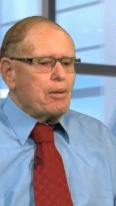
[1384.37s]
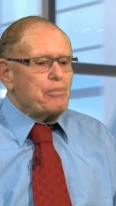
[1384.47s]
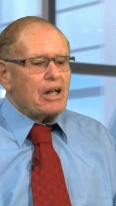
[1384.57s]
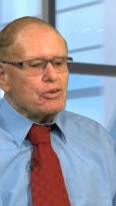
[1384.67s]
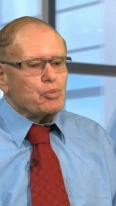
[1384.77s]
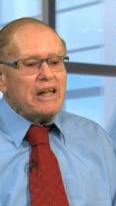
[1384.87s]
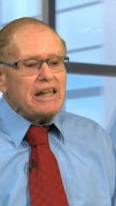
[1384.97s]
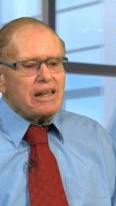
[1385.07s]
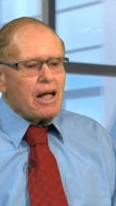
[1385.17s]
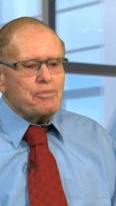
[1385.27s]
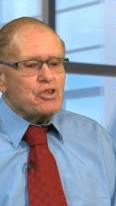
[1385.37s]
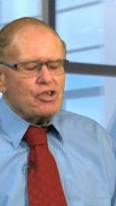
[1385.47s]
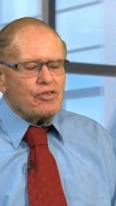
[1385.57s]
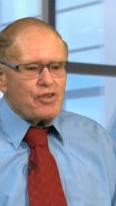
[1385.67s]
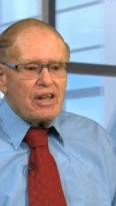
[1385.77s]
But when it comes
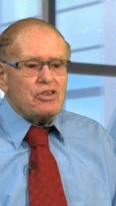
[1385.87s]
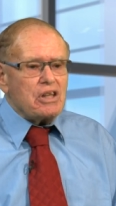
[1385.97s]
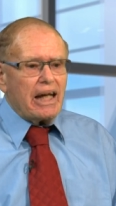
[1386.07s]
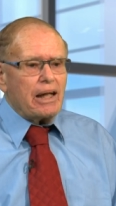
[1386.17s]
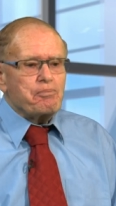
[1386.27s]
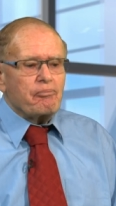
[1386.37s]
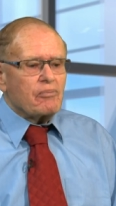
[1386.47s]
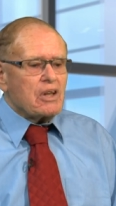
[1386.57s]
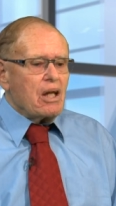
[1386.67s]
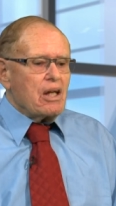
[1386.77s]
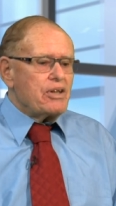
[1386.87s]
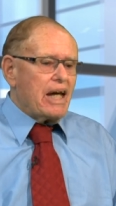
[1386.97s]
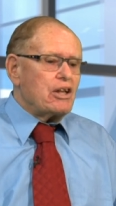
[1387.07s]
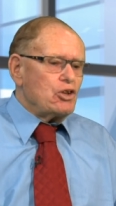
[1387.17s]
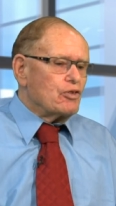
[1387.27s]
to funding,
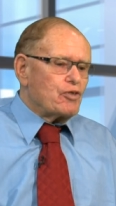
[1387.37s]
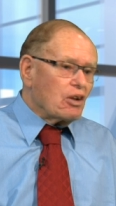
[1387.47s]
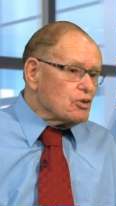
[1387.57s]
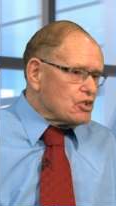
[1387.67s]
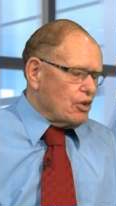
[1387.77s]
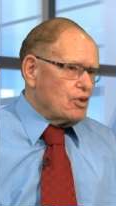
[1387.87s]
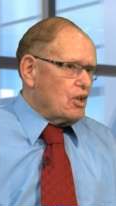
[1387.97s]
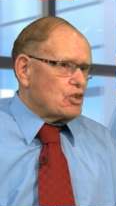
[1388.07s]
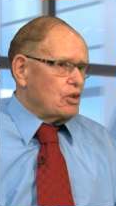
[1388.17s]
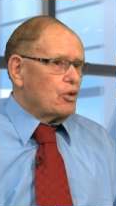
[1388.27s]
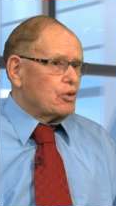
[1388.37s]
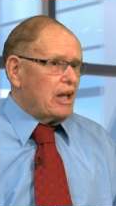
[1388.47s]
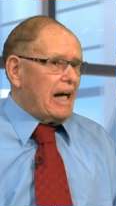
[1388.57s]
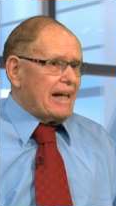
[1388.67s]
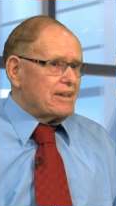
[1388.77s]
then you've also got to look
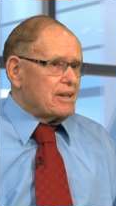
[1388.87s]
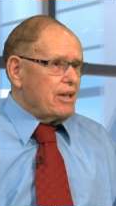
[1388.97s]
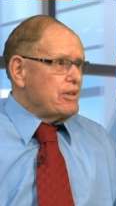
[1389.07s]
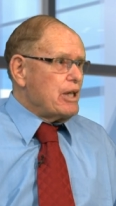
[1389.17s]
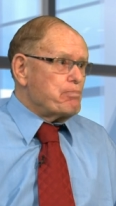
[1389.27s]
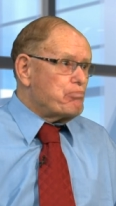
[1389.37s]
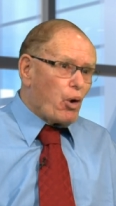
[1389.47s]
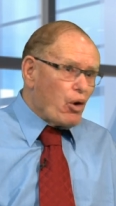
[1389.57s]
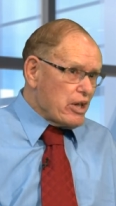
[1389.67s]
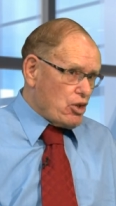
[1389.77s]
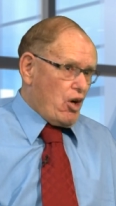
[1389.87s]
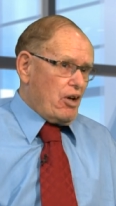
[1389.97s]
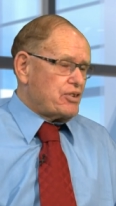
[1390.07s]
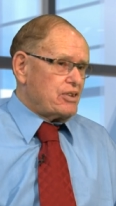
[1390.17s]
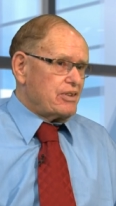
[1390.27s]
at the
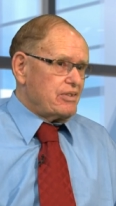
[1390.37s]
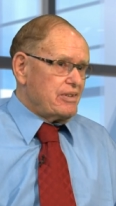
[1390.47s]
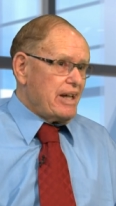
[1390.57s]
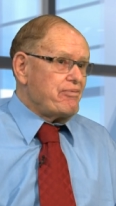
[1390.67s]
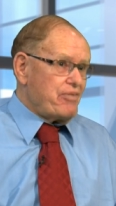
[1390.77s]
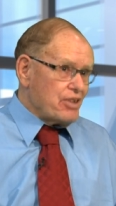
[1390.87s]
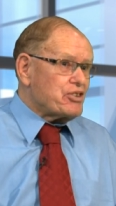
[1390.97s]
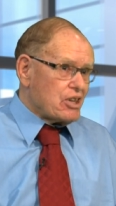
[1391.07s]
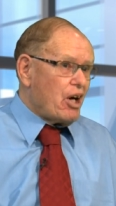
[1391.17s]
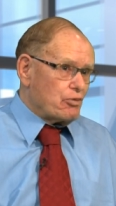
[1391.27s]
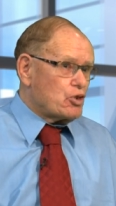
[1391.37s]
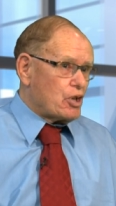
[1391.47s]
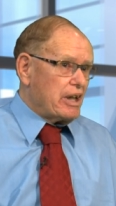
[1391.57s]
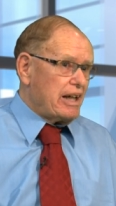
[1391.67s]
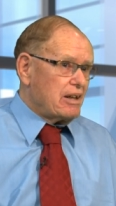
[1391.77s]
boycott in this
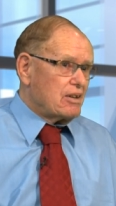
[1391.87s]
country